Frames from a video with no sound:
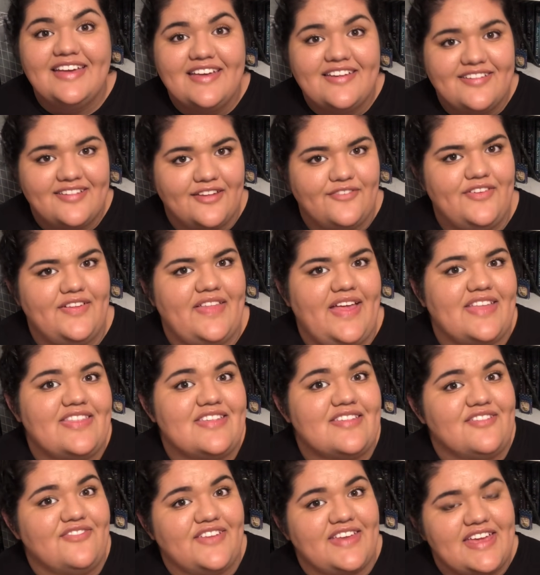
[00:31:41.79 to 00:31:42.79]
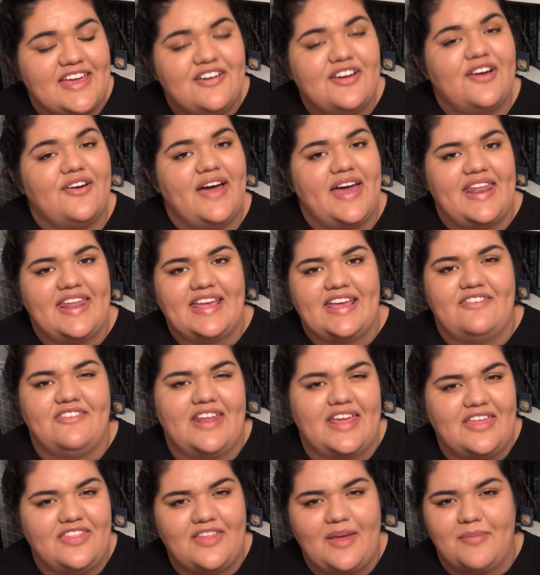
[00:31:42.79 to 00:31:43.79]
So if you like this video, go ahead and give it
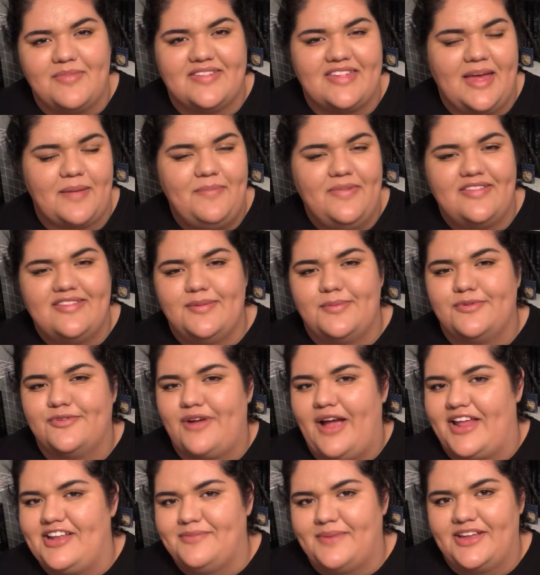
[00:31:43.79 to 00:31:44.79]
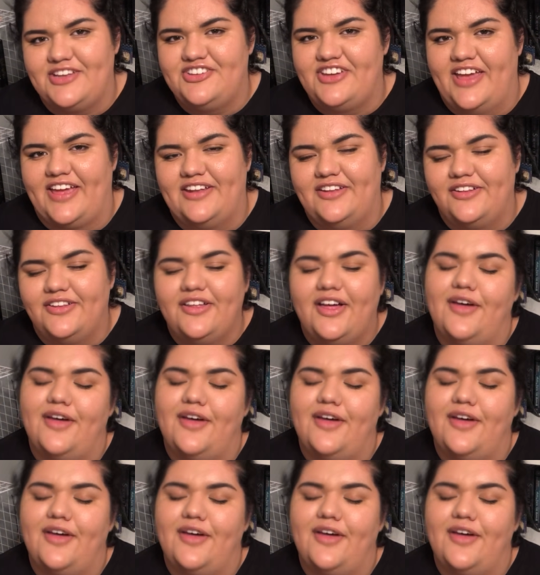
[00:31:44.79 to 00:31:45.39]
a thumbs up and subscribe to my channel.